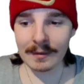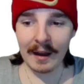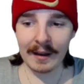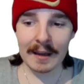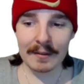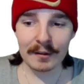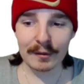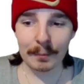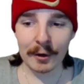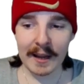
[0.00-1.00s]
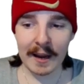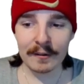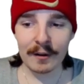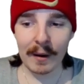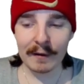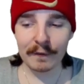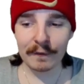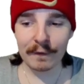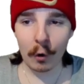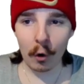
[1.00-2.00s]
And yeah, this is a pretty easy one
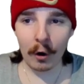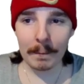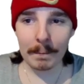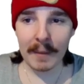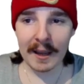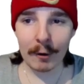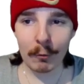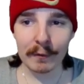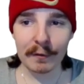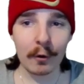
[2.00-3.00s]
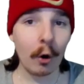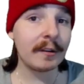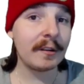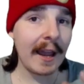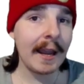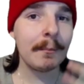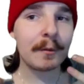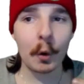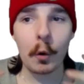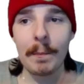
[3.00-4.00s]
for me, I would have thought. Team
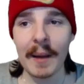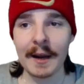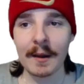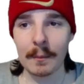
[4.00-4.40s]
to beat at the